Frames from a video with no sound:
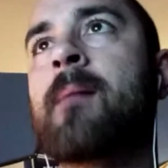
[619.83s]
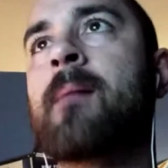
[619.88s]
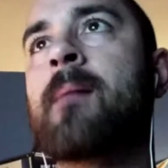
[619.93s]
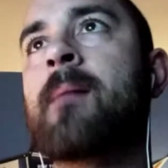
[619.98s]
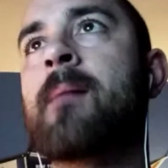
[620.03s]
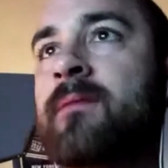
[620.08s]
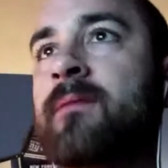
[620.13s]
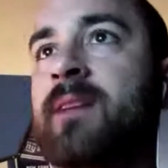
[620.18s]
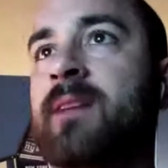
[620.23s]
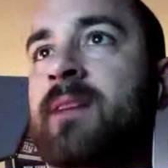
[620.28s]

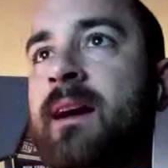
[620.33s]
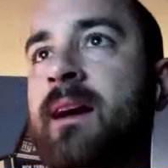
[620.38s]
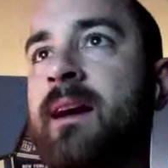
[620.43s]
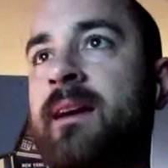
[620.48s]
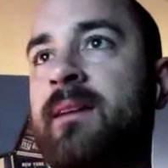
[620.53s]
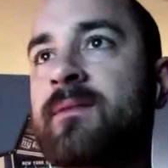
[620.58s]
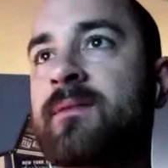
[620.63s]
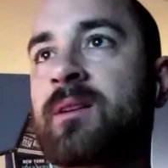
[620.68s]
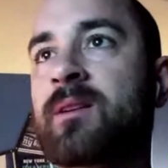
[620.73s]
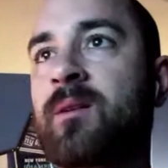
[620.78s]
have not. I
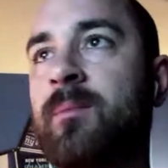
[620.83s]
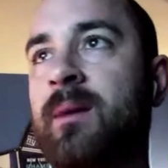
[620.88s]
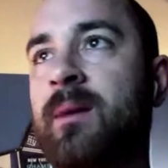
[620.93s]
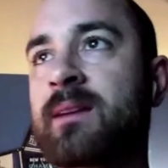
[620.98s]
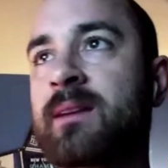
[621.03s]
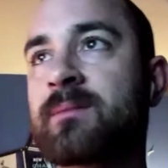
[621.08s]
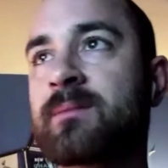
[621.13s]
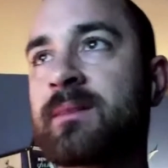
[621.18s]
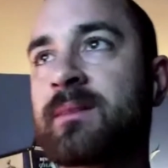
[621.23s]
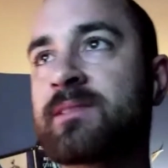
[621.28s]
have to go
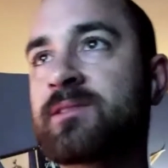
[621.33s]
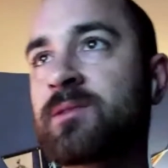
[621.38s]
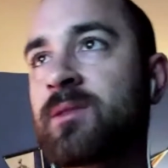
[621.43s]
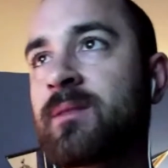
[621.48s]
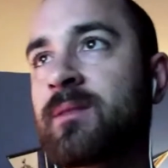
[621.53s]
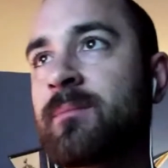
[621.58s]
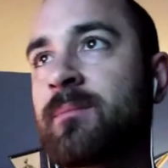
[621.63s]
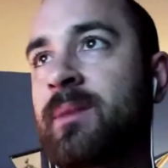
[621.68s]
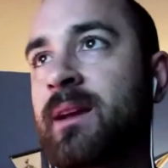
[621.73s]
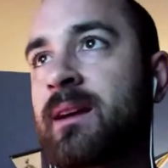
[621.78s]
back to my store
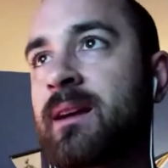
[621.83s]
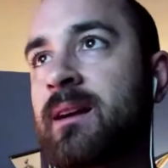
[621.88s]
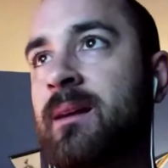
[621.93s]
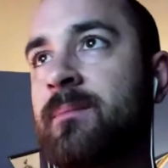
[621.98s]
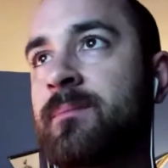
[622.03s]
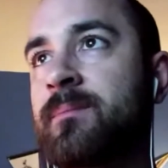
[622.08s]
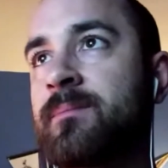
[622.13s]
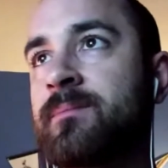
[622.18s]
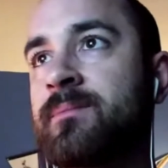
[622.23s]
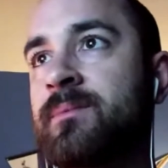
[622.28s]
and pick
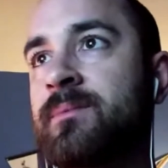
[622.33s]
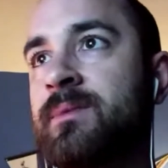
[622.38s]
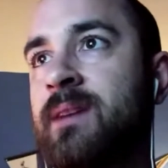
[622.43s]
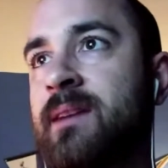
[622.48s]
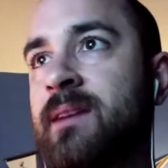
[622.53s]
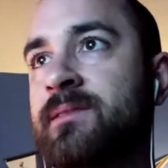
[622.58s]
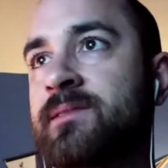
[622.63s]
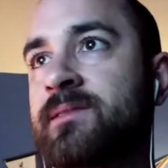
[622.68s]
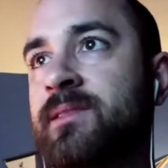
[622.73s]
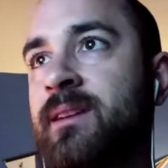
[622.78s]
up
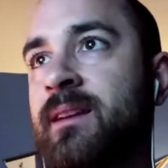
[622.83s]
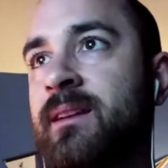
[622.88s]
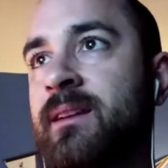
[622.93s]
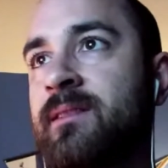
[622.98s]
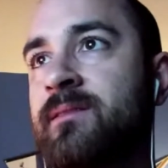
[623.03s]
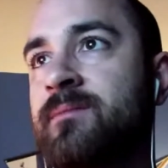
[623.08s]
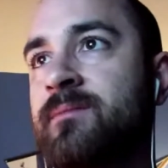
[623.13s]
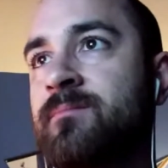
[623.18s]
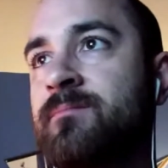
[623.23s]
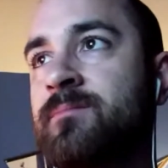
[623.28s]

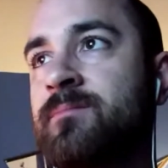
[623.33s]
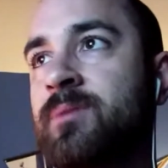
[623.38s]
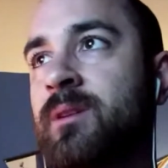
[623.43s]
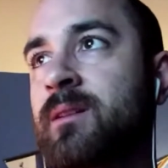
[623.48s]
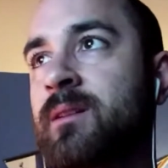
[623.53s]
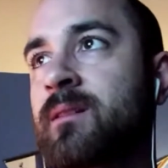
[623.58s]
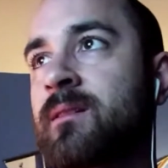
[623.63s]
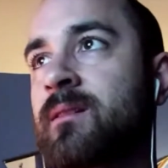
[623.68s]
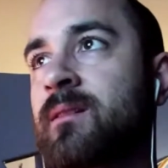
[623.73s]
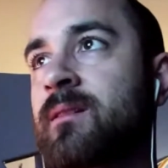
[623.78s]
yesterday's book.